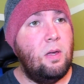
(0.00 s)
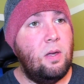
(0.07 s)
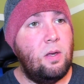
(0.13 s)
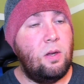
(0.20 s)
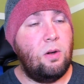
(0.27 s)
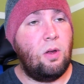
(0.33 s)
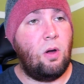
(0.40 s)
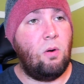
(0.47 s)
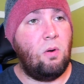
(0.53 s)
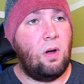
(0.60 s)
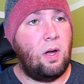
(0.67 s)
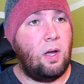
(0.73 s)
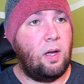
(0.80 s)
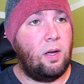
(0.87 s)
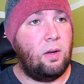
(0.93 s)
You know,
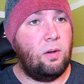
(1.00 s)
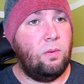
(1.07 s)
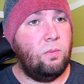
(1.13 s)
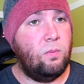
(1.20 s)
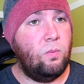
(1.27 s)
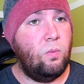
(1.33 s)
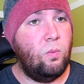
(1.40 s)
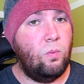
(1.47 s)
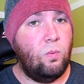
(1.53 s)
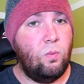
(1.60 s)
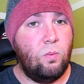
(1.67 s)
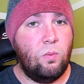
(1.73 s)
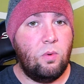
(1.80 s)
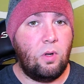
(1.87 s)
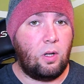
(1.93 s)
uh,
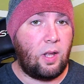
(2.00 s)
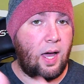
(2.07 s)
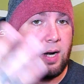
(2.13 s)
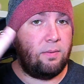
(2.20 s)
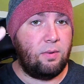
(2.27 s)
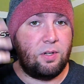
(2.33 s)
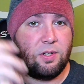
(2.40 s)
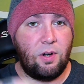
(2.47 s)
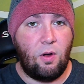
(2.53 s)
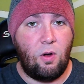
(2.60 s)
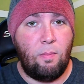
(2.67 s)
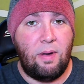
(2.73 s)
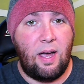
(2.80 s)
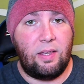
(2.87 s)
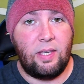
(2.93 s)
a lot of us know
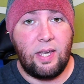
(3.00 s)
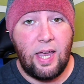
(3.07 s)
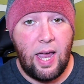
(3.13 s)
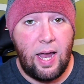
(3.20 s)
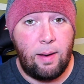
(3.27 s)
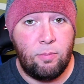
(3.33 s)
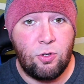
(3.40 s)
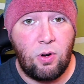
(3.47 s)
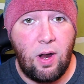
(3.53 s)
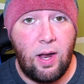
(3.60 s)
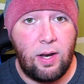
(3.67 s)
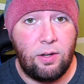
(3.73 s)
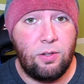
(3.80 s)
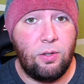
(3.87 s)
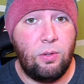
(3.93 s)
about the game
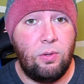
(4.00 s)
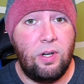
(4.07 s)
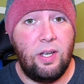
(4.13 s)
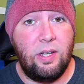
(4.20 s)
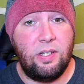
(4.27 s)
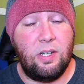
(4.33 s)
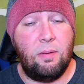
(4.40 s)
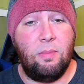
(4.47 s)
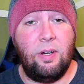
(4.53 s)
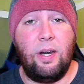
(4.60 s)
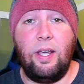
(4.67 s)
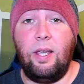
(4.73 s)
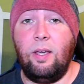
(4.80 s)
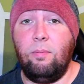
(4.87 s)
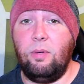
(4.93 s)
trying to diss
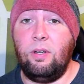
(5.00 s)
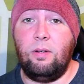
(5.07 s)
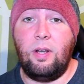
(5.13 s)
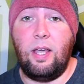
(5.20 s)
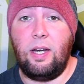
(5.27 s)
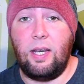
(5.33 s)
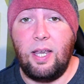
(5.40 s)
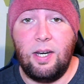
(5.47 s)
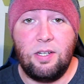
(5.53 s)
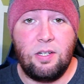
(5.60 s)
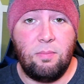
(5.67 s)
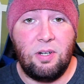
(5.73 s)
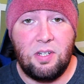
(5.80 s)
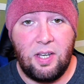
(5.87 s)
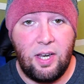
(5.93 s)
Eminem and, and get
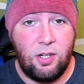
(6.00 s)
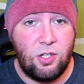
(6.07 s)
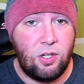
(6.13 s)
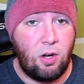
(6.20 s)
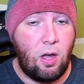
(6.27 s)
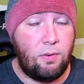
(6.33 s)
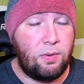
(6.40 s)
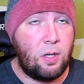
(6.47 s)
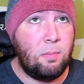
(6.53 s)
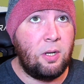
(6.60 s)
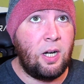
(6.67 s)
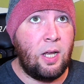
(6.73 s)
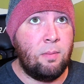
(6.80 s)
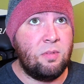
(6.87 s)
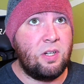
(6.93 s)
some attention off
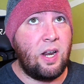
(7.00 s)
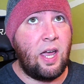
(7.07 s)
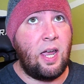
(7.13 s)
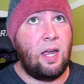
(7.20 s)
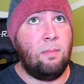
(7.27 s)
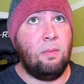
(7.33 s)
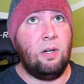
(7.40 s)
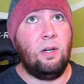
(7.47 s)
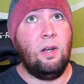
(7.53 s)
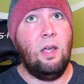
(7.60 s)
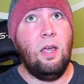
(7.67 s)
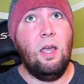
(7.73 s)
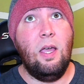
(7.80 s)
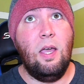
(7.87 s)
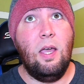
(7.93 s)
Eminem's name. And,
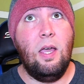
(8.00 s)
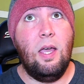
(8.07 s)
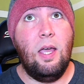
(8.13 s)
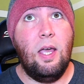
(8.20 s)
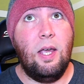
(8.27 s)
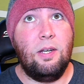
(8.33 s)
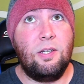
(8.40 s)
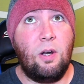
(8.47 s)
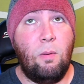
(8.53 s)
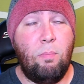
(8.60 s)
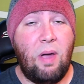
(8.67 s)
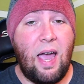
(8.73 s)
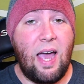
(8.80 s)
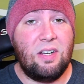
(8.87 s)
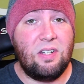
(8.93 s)
and so
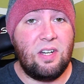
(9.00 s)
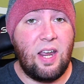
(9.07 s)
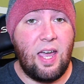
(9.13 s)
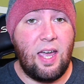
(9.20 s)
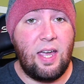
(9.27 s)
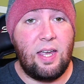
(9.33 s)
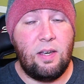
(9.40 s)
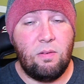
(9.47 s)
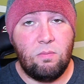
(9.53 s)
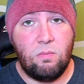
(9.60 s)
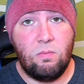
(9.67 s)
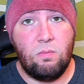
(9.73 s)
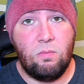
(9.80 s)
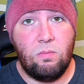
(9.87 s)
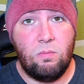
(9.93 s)
Pat Stay,
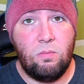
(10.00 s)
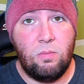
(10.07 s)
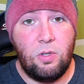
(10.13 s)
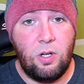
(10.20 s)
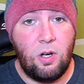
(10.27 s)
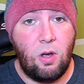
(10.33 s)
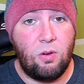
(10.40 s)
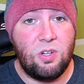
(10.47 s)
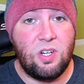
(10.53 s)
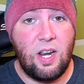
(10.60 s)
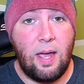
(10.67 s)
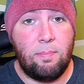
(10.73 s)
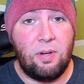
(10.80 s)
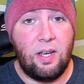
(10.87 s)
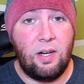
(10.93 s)
you know,
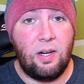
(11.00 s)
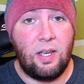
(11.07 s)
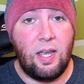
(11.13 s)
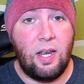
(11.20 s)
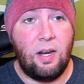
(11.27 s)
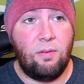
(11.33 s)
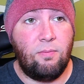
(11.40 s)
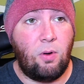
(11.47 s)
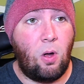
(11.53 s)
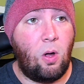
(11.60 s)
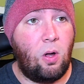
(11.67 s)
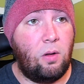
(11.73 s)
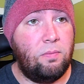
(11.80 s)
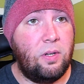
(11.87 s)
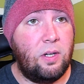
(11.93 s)
stepped in to get
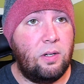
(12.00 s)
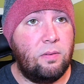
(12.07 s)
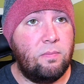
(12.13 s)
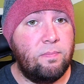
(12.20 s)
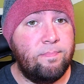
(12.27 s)
involved and,